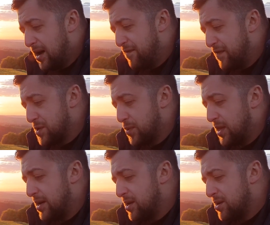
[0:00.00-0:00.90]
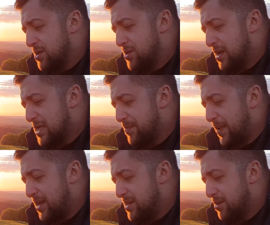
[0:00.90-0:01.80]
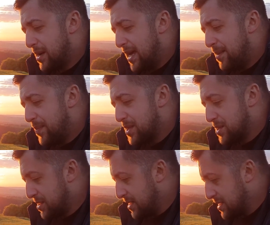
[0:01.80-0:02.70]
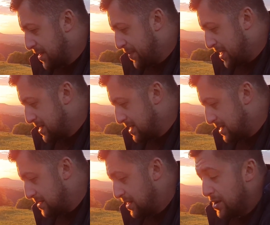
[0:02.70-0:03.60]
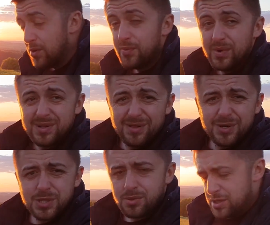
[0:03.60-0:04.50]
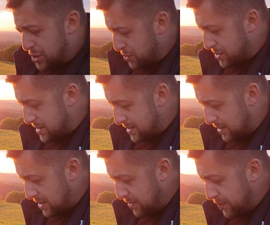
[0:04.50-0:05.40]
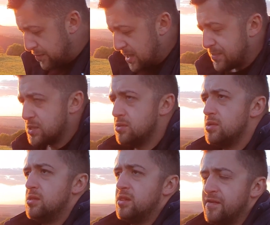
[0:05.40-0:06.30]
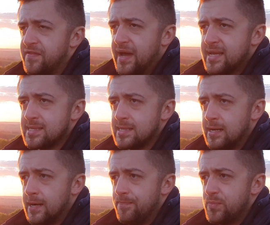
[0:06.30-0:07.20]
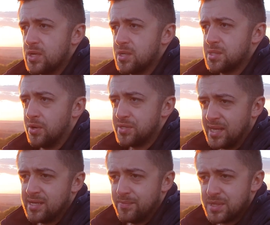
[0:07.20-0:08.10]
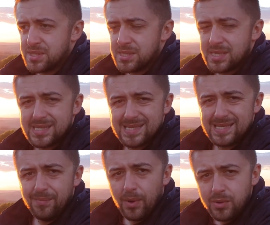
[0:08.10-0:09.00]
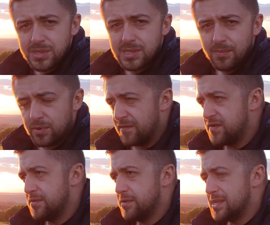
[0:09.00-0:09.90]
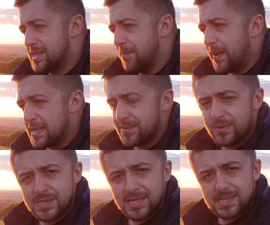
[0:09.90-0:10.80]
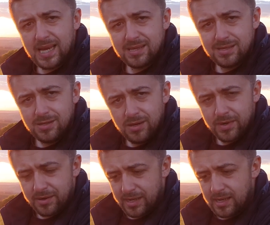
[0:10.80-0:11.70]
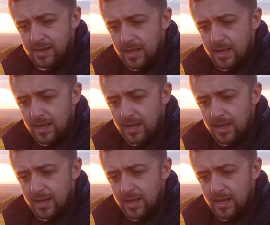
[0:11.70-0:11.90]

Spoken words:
First one, are you going to expand your Apex hotel capacity? Well, long story short, we would absolutely love that, because hotel business is the most profitable, is the best business at the Nürburgring,